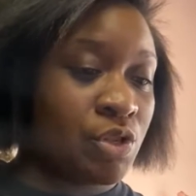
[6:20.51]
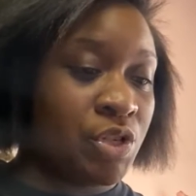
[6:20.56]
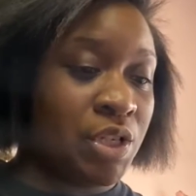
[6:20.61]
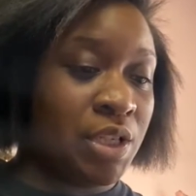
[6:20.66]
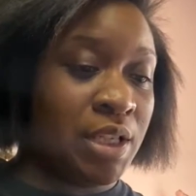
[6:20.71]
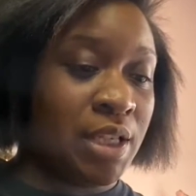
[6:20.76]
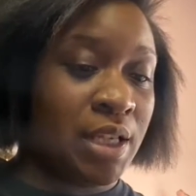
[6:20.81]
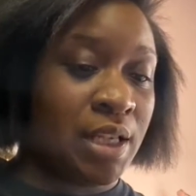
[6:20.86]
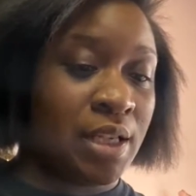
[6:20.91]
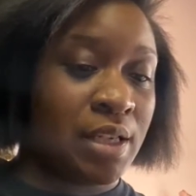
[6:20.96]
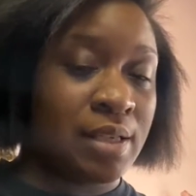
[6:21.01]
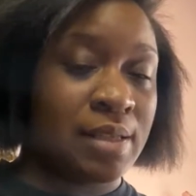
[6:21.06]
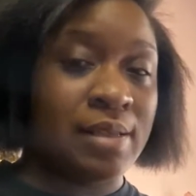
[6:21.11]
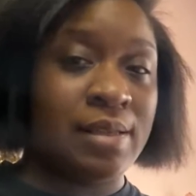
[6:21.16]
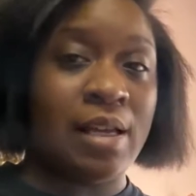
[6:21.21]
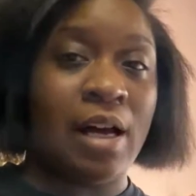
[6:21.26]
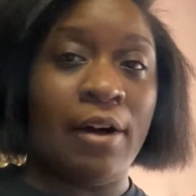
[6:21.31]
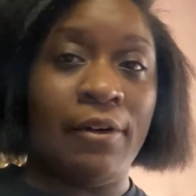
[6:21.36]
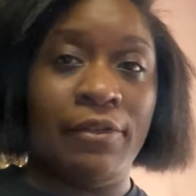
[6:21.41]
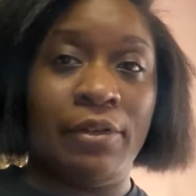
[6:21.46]
She did a
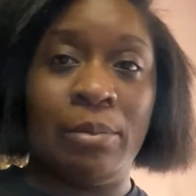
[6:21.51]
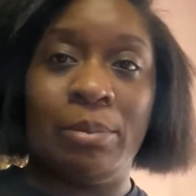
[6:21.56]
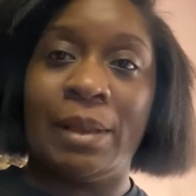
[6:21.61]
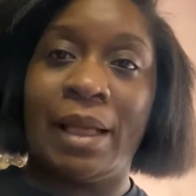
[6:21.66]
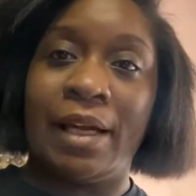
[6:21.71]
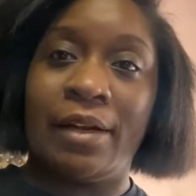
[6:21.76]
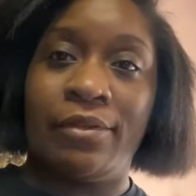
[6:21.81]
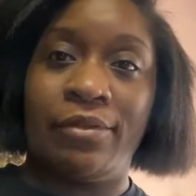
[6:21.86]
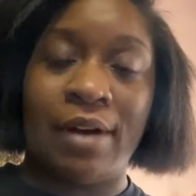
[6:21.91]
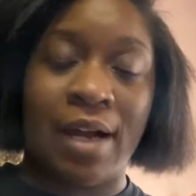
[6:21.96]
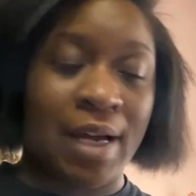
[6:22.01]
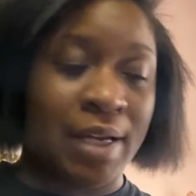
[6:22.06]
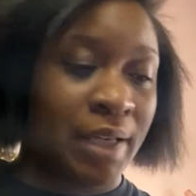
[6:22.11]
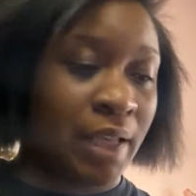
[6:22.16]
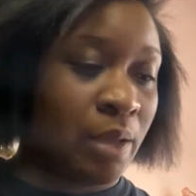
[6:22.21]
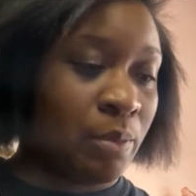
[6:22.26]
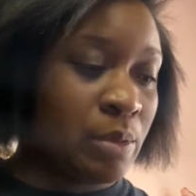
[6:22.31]
sale for Black Friday.